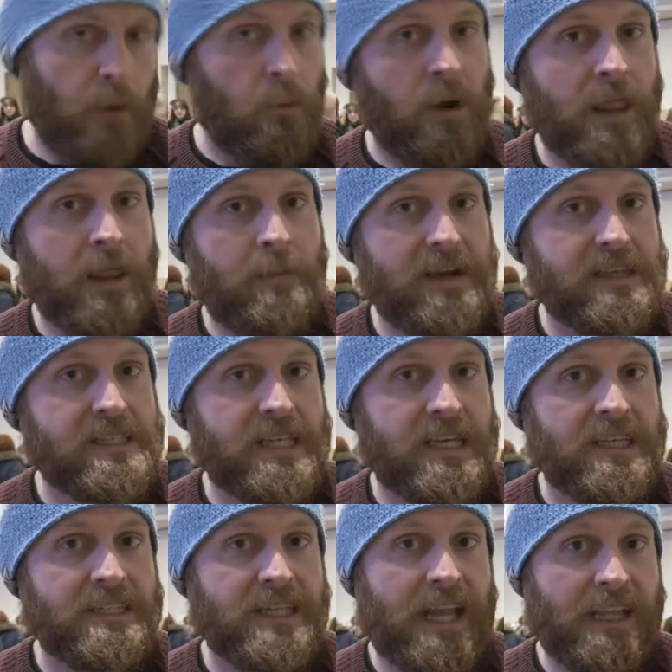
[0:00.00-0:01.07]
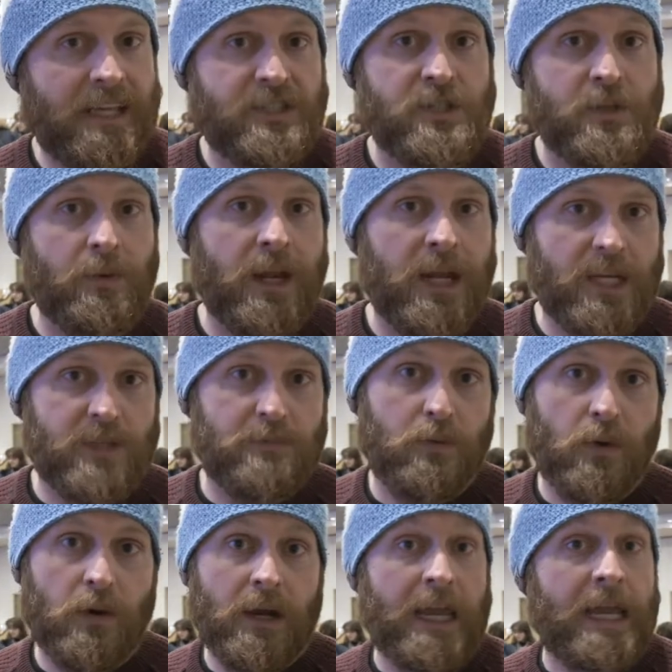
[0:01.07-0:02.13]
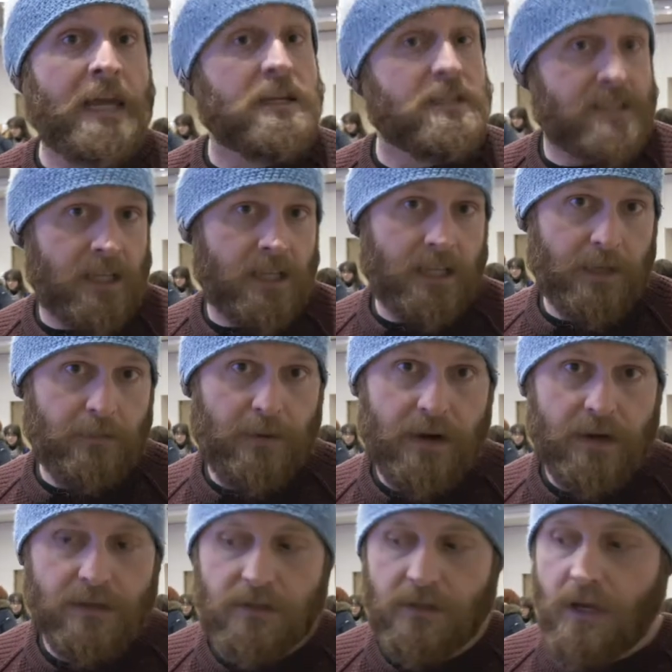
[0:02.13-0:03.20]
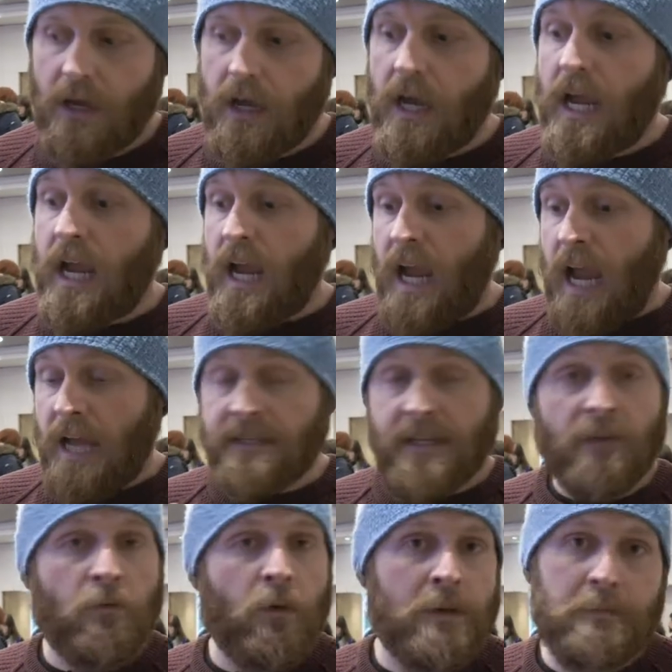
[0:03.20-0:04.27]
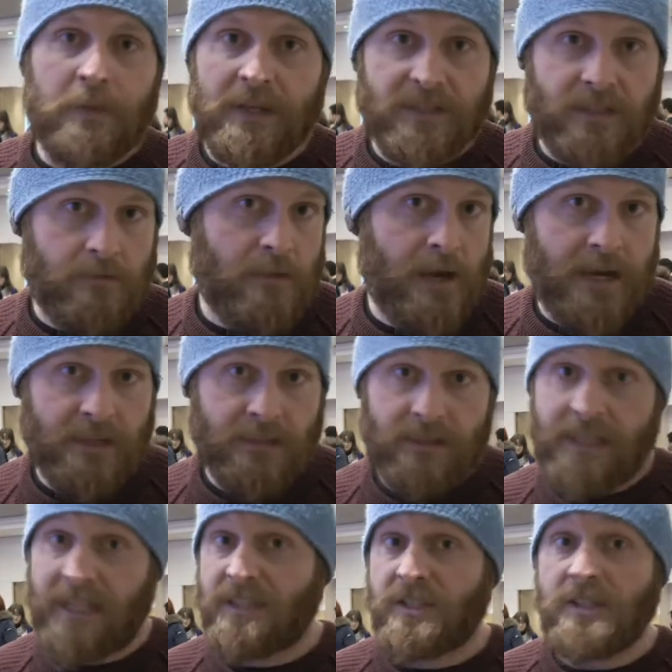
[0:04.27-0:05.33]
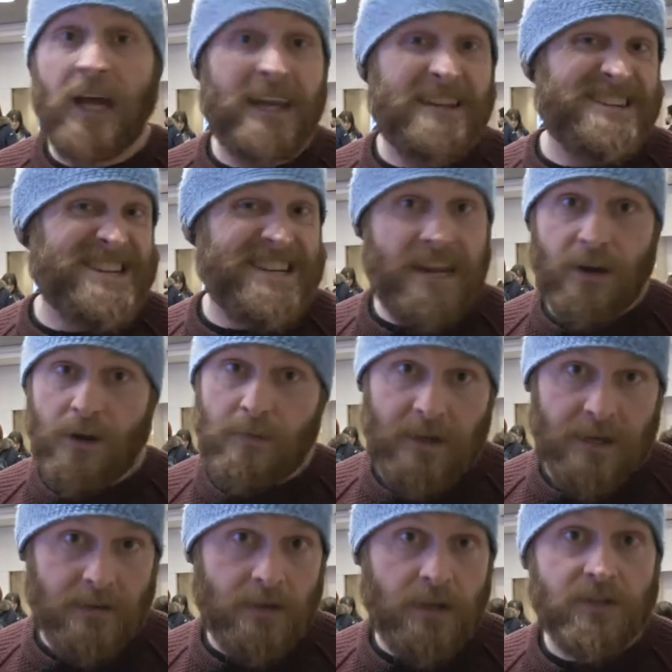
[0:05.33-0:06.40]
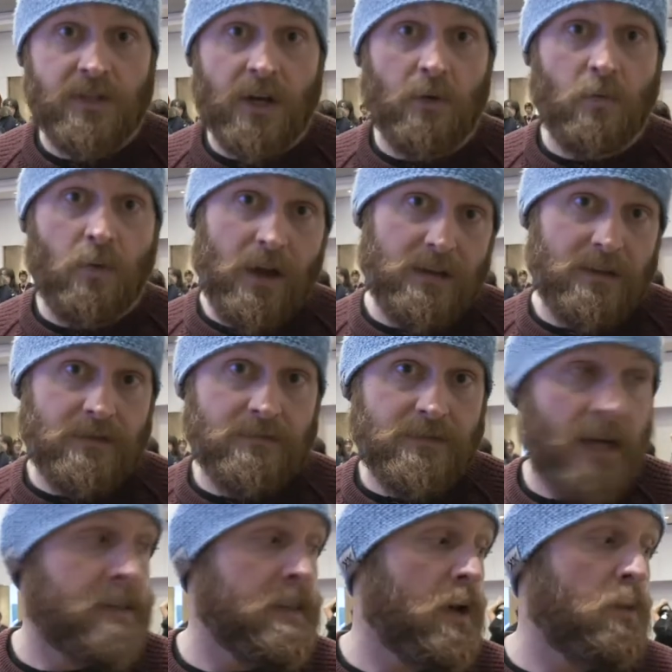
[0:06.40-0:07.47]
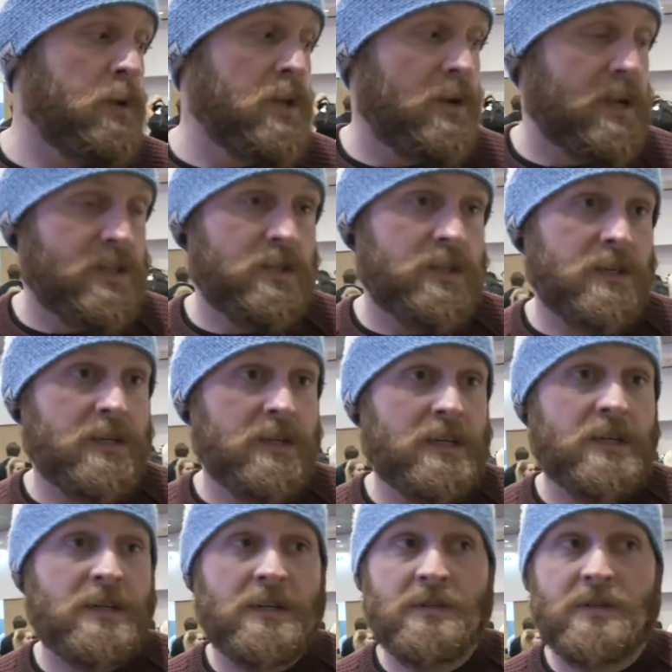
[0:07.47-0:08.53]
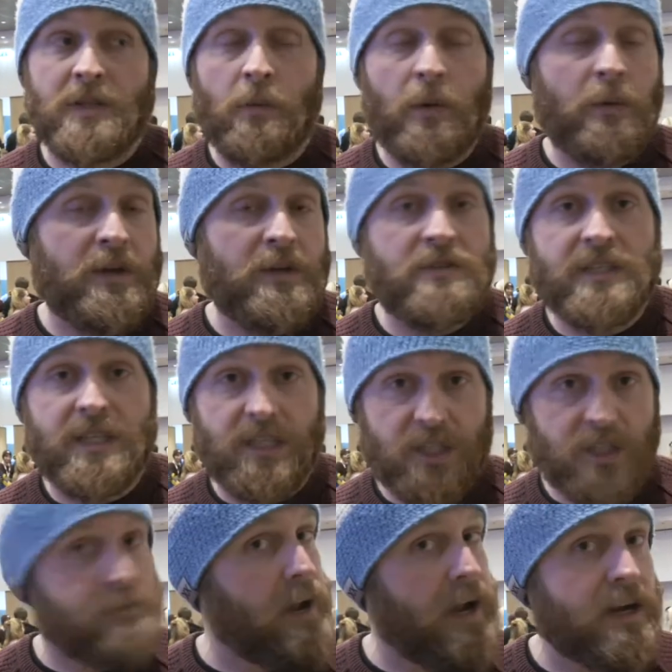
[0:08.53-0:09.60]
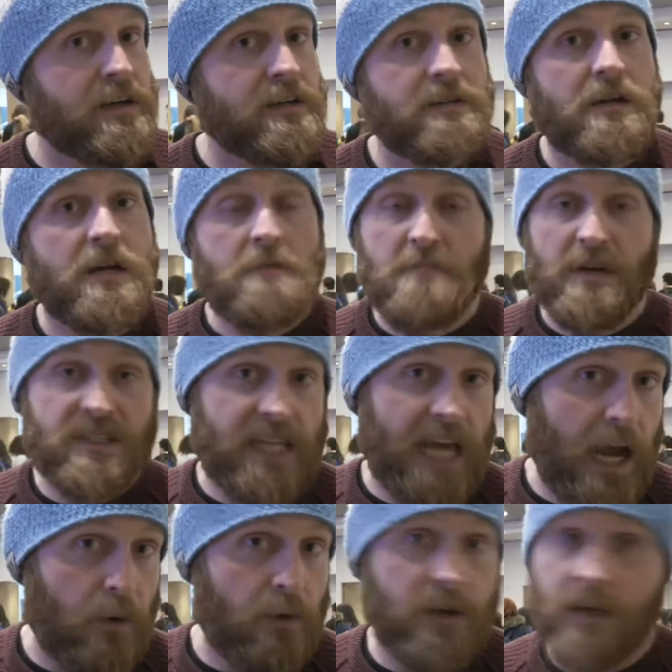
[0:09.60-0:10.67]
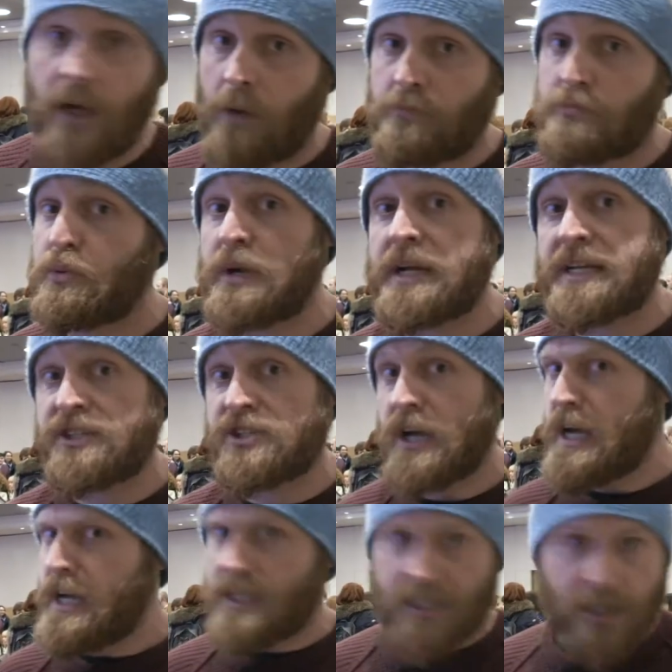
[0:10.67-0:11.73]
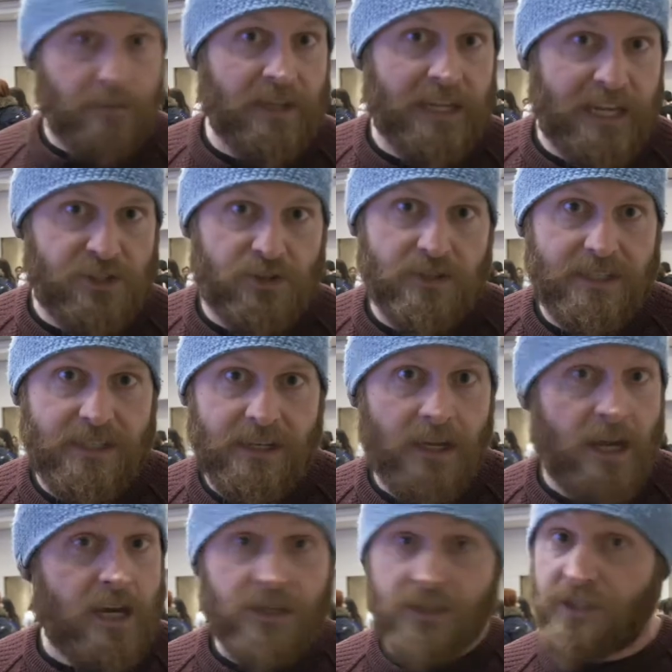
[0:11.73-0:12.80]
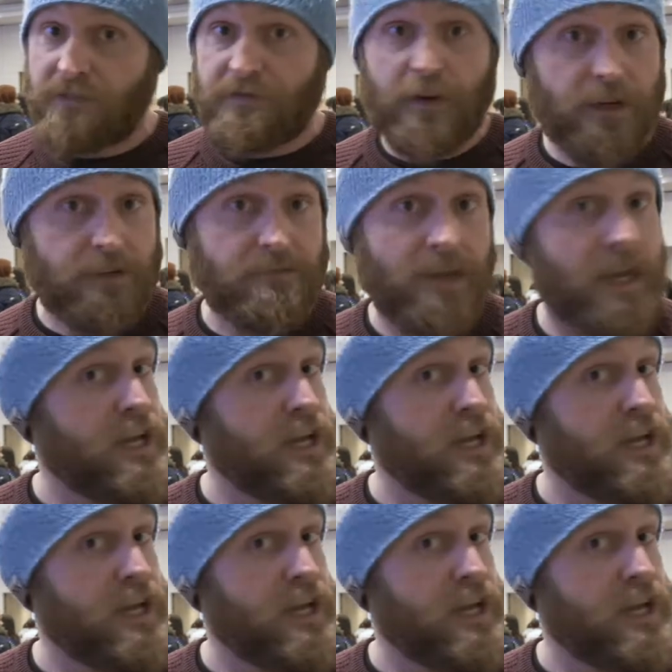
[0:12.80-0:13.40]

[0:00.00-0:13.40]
And one of the best things that I like to do when I explore in a city like Paris is have one place in mind that's not near me and start walking. And then when you get to somewhere where you see a spire, a tower, a bridge, something interesting, divert.